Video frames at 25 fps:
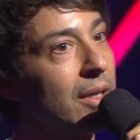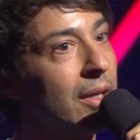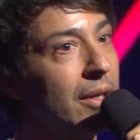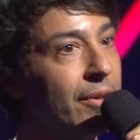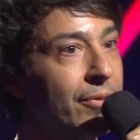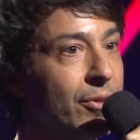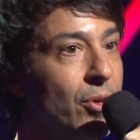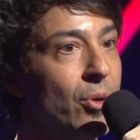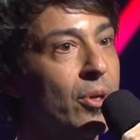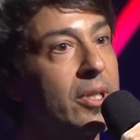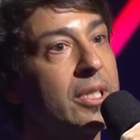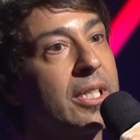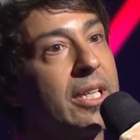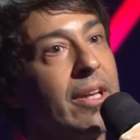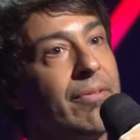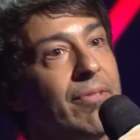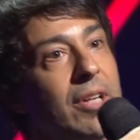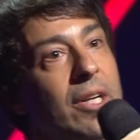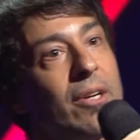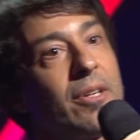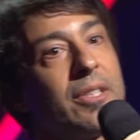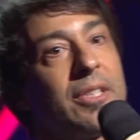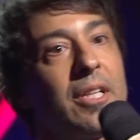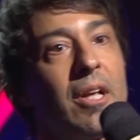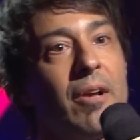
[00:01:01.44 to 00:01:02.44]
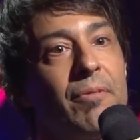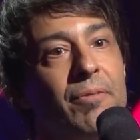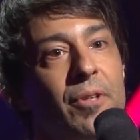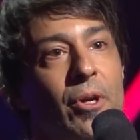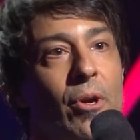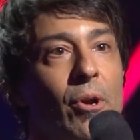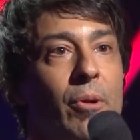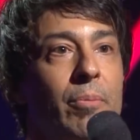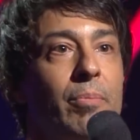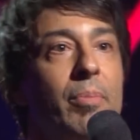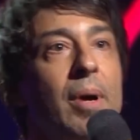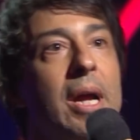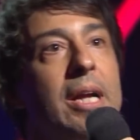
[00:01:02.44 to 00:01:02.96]
Of course, giving yourself
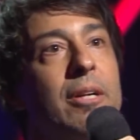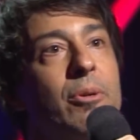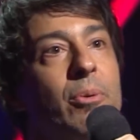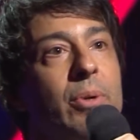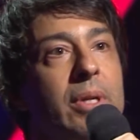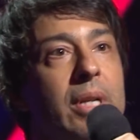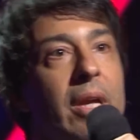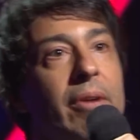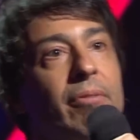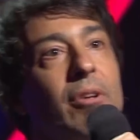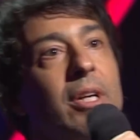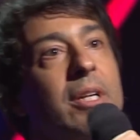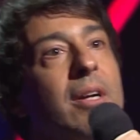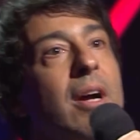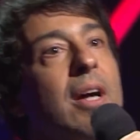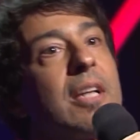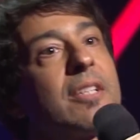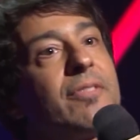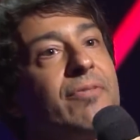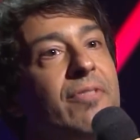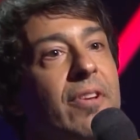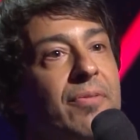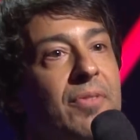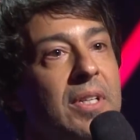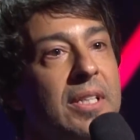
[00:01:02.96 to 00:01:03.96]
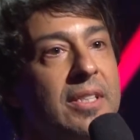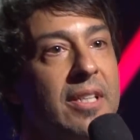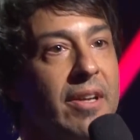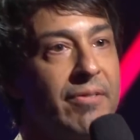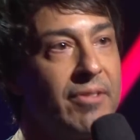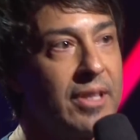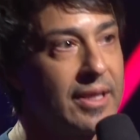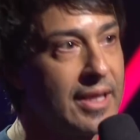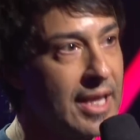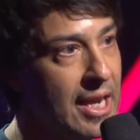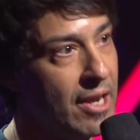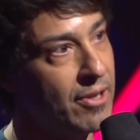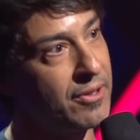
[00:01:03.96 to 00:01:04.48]
your own bike would never cost
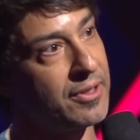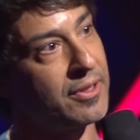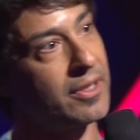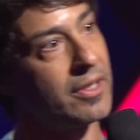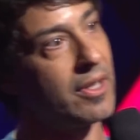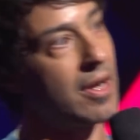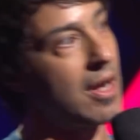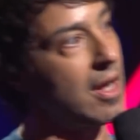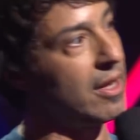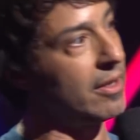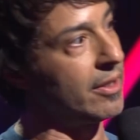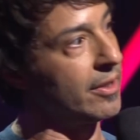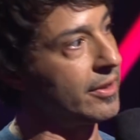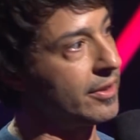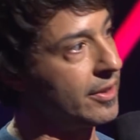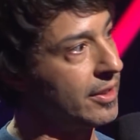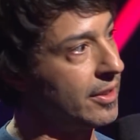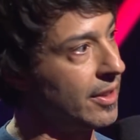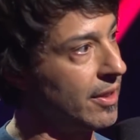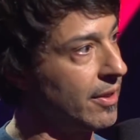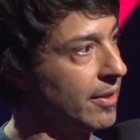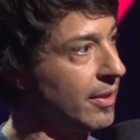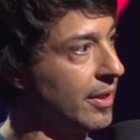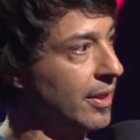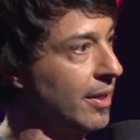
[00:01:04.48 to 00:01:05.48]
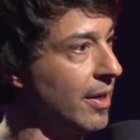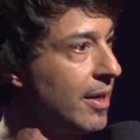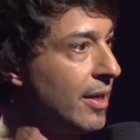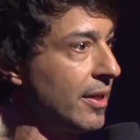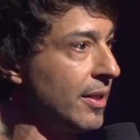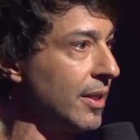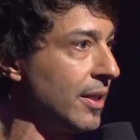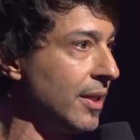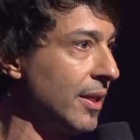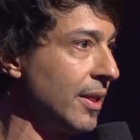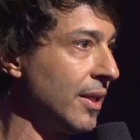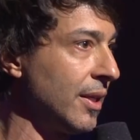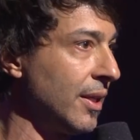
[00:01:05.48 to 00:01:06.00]
$57,000, so there
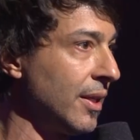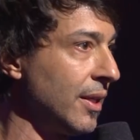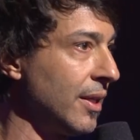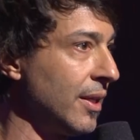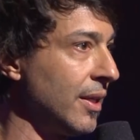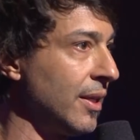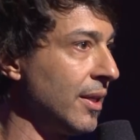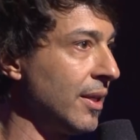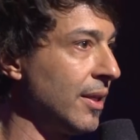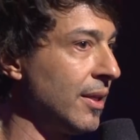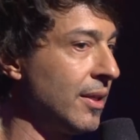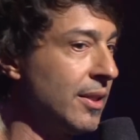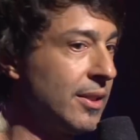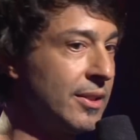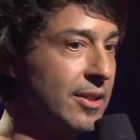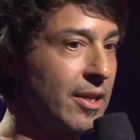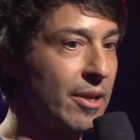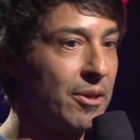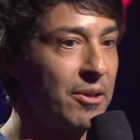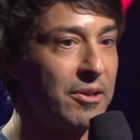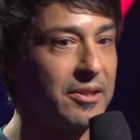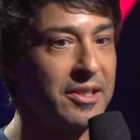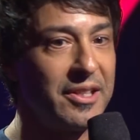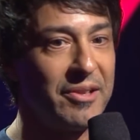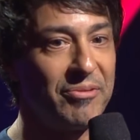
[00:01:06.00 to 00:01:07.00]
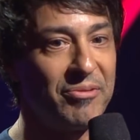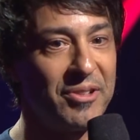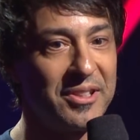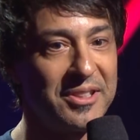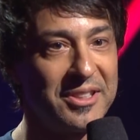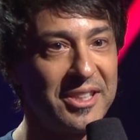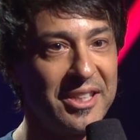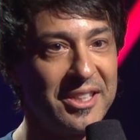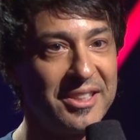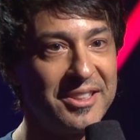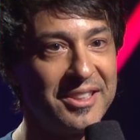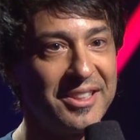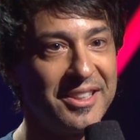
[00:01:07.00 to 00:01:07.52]
are subtle
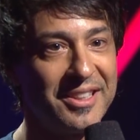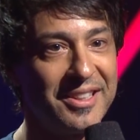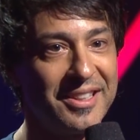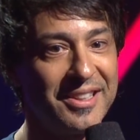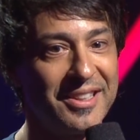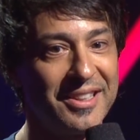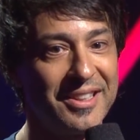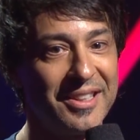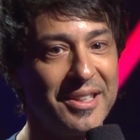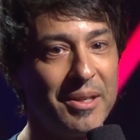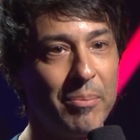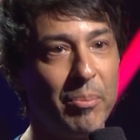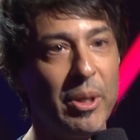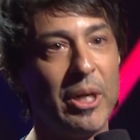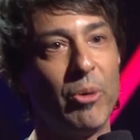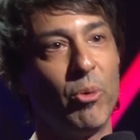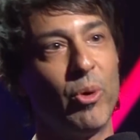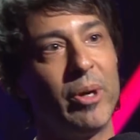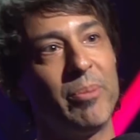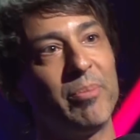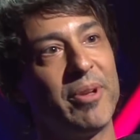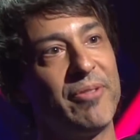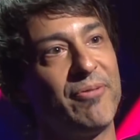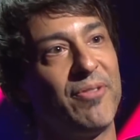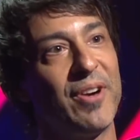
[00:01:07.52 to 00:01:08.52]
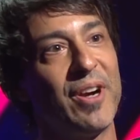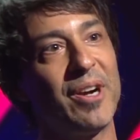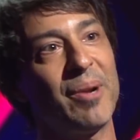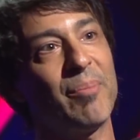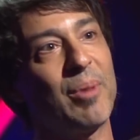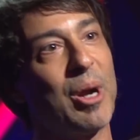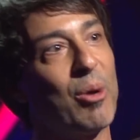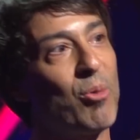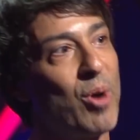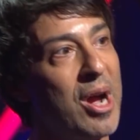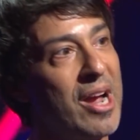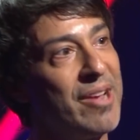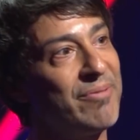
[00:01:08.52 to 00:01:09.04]
differences. But it wouldn't be fair to
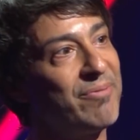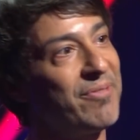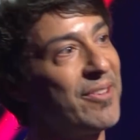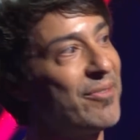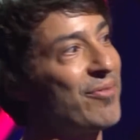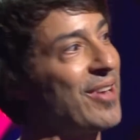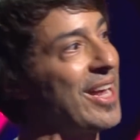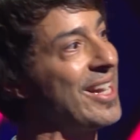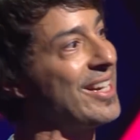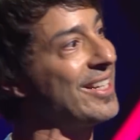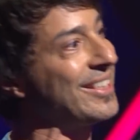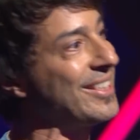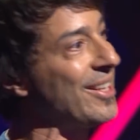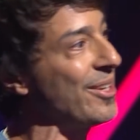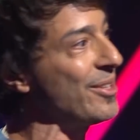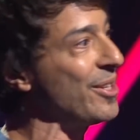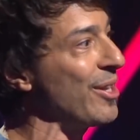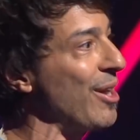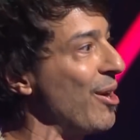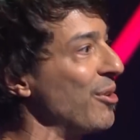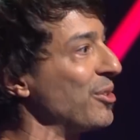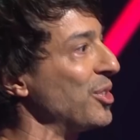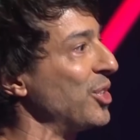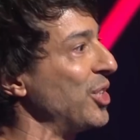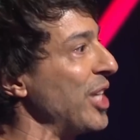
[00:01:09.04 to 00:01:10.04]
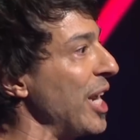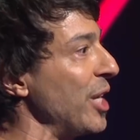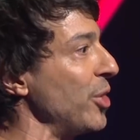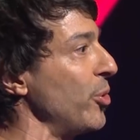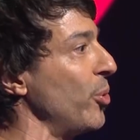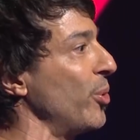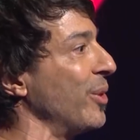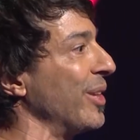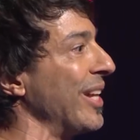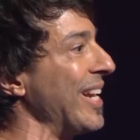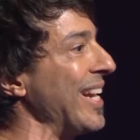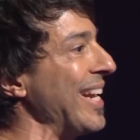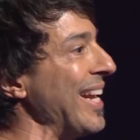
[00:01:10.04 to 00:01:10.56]
my wife if I didn't tell you how
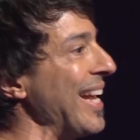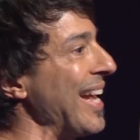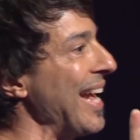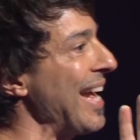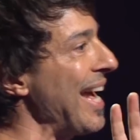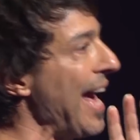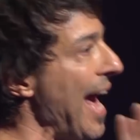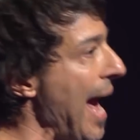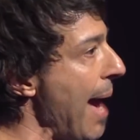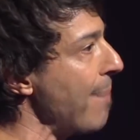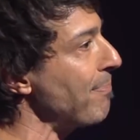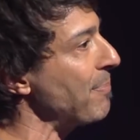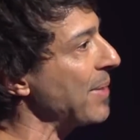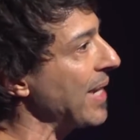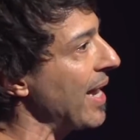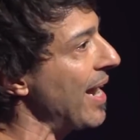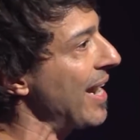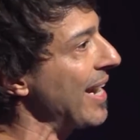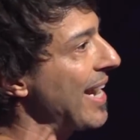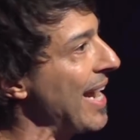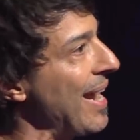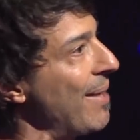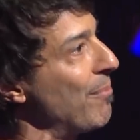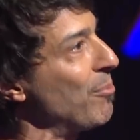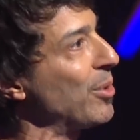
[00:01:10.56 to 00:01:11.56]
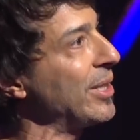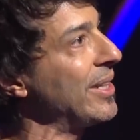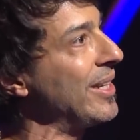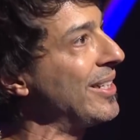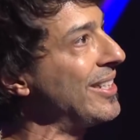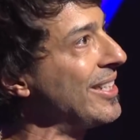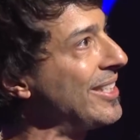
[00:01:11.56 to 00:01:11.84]
genuinely happy I am with the